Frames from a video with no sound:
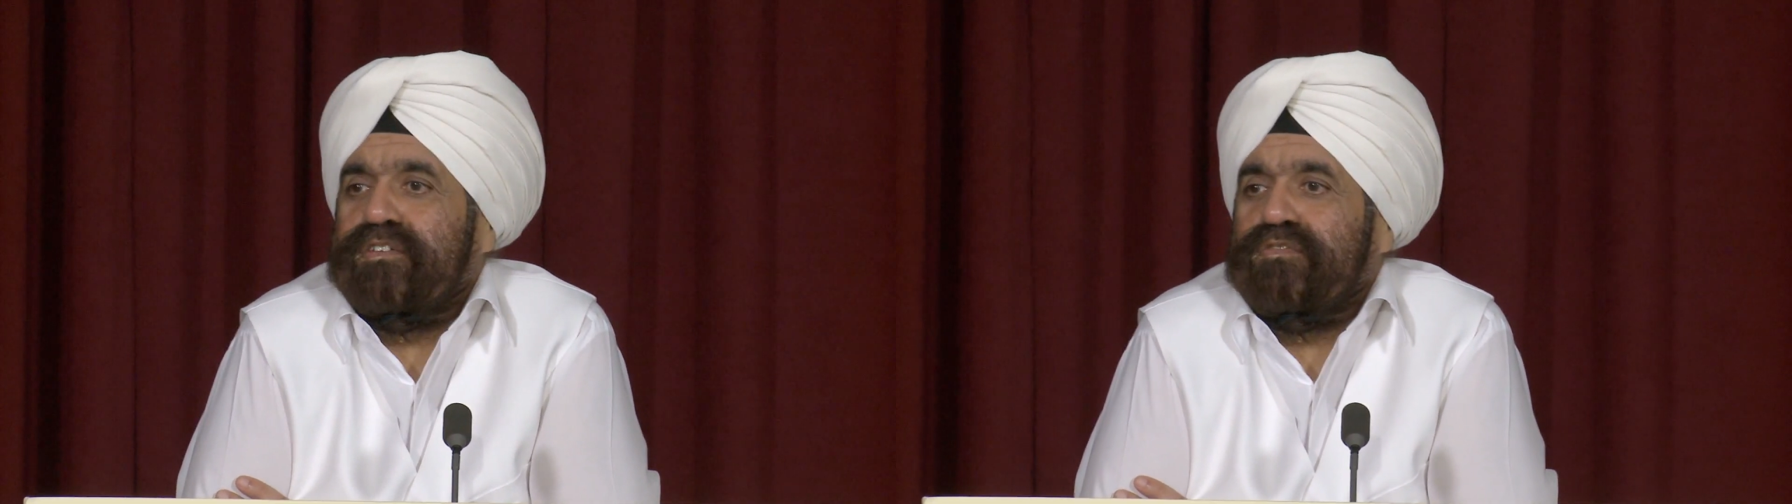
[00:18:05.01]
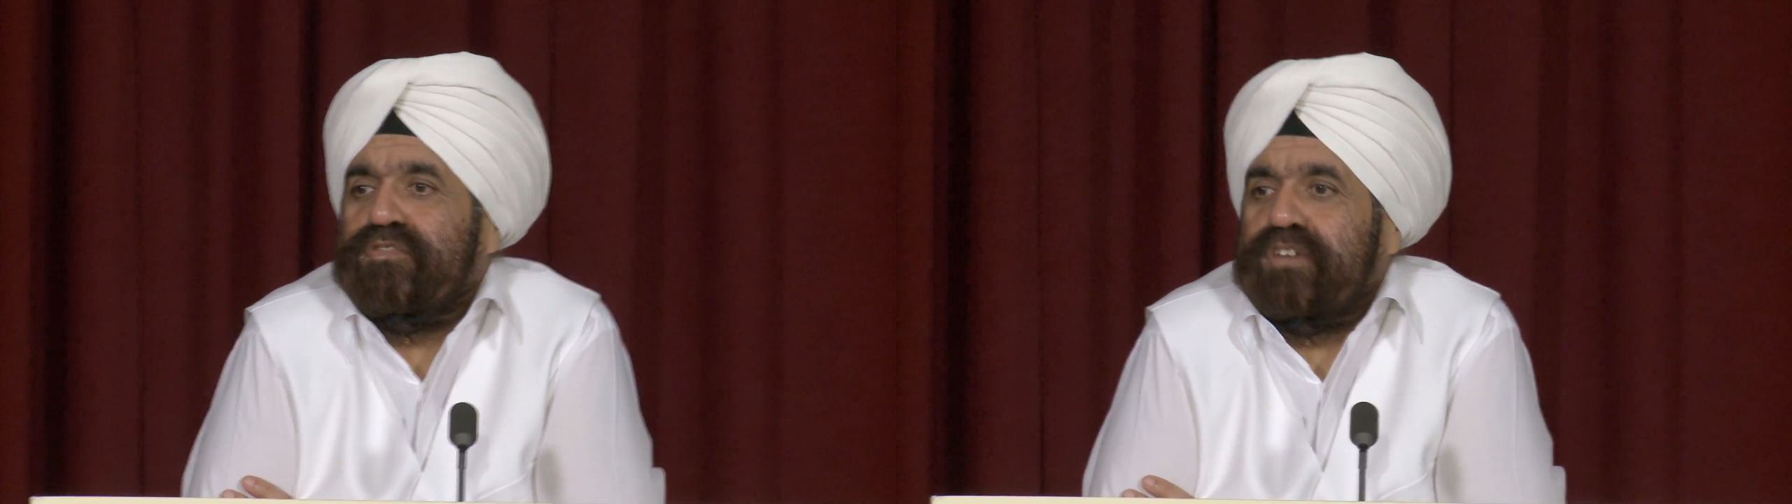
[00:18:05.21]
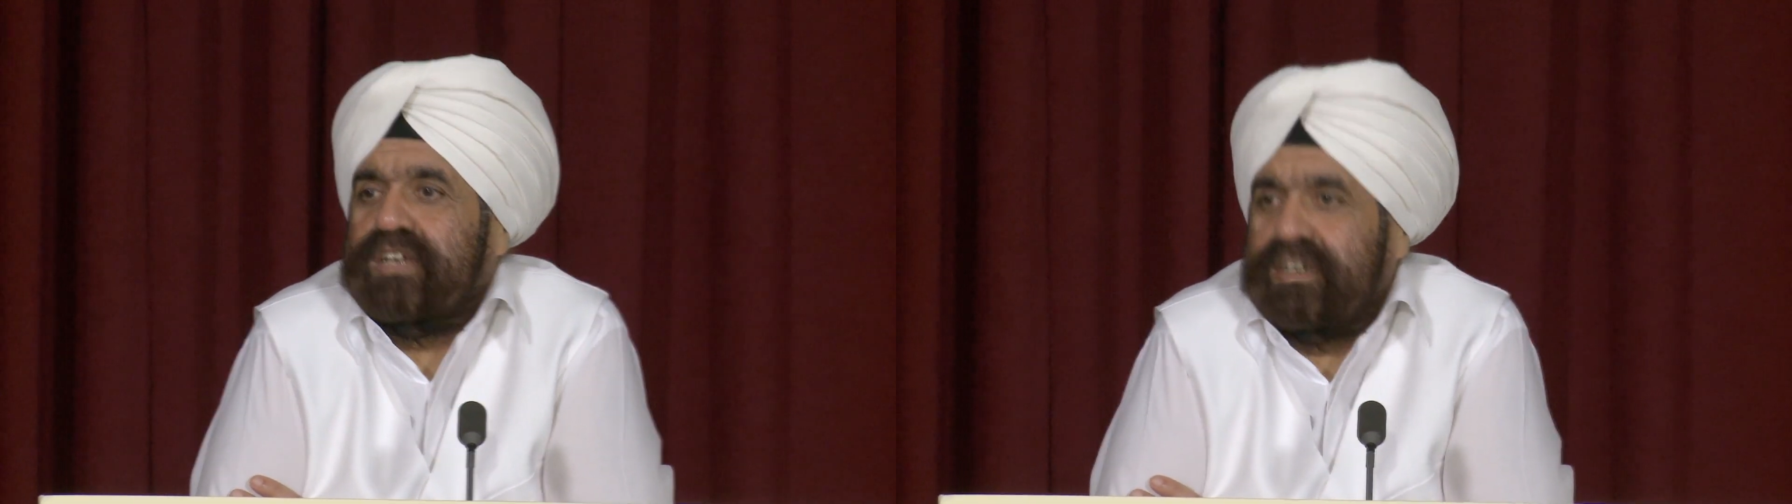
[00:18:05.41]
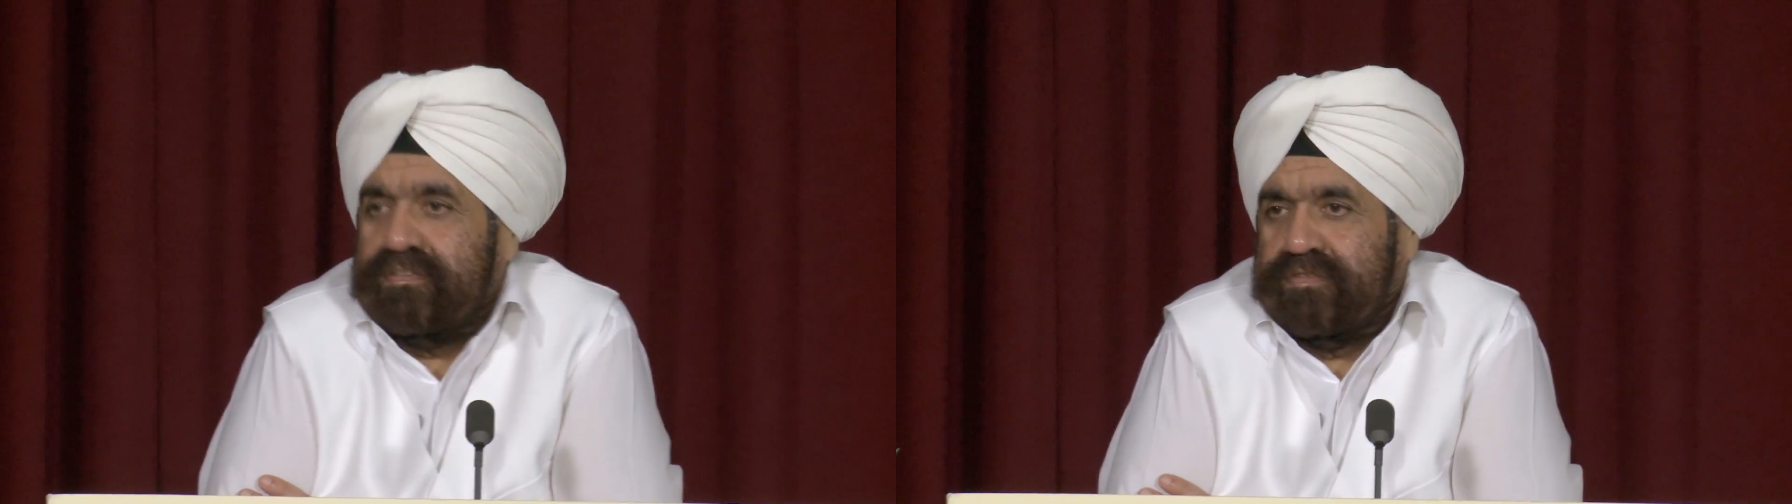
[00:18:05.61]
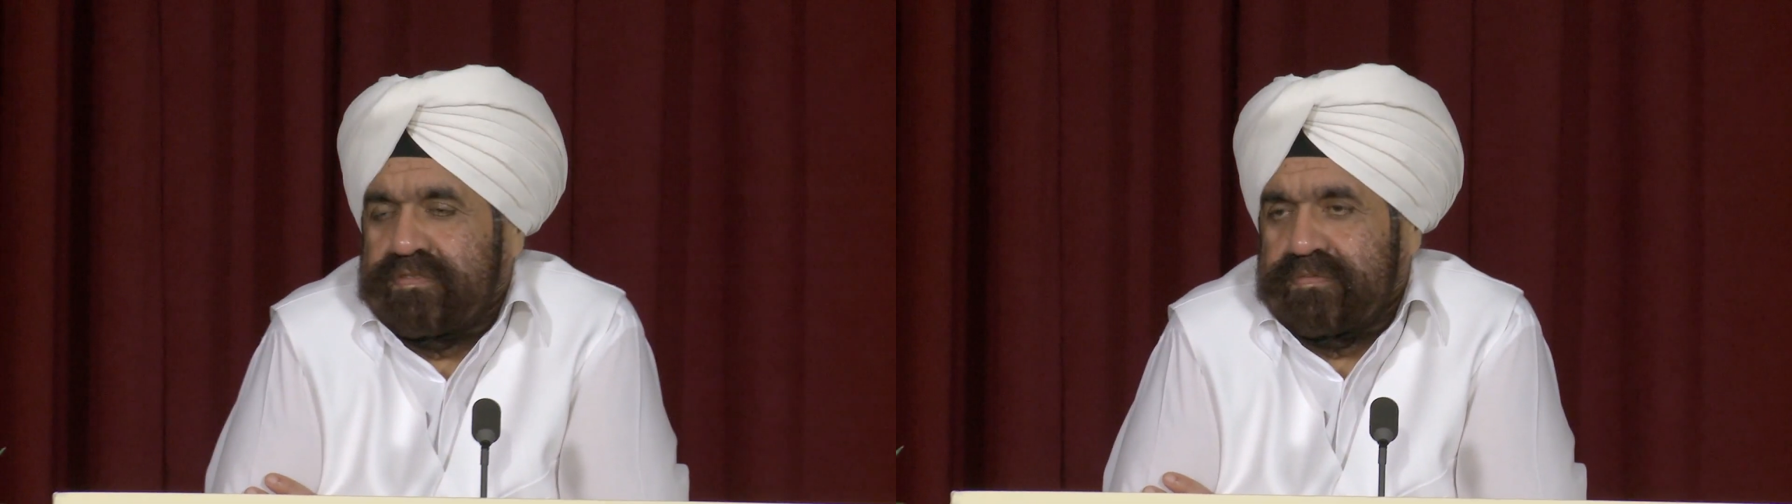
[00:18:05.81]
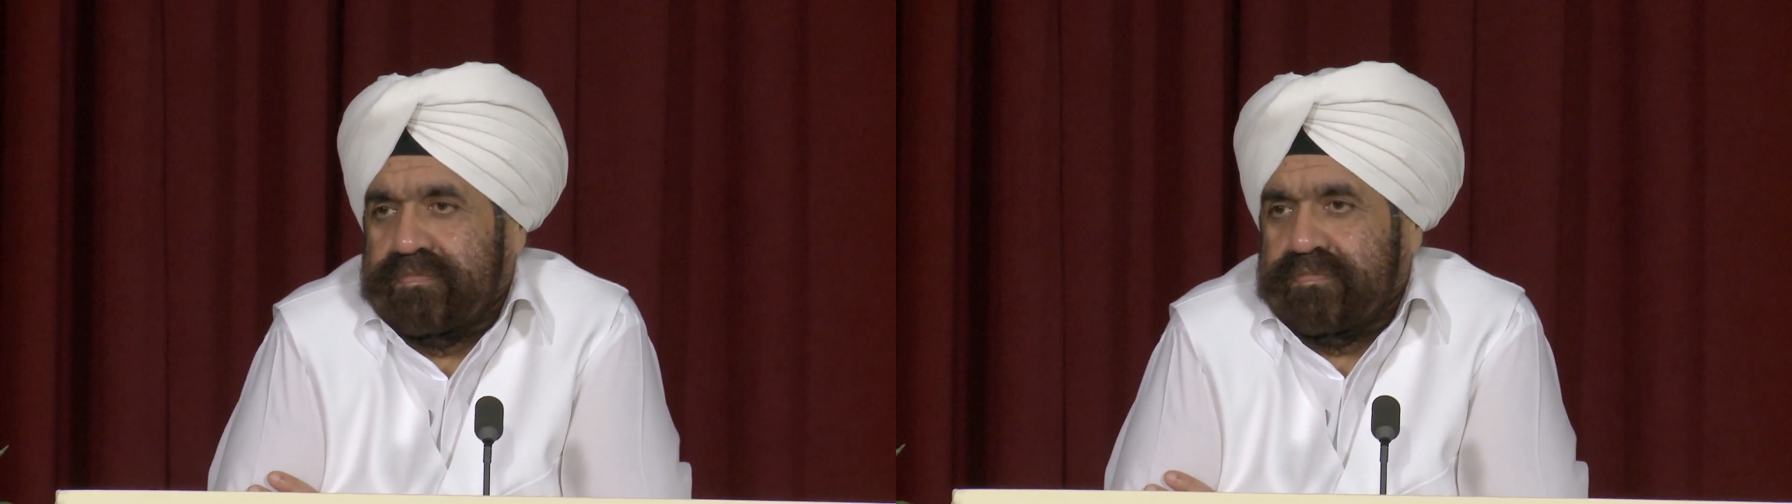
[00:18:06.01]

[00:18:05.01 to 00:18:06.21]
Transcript: to forgive,